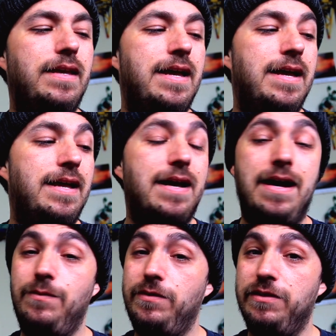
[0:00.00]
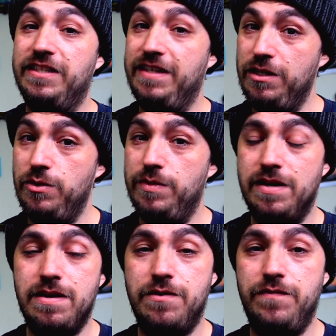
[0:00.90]
And I will see you in
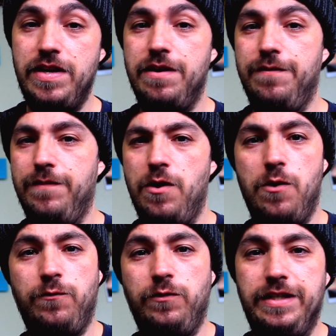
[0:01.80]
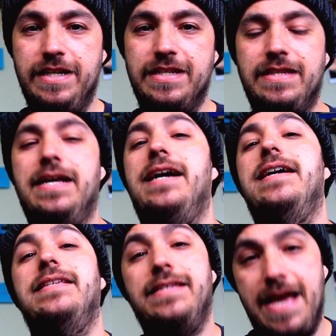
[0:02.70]
another video. Hopefully it's not
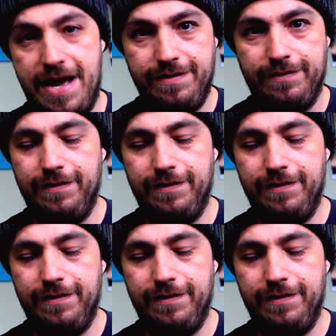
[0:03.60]
as sad.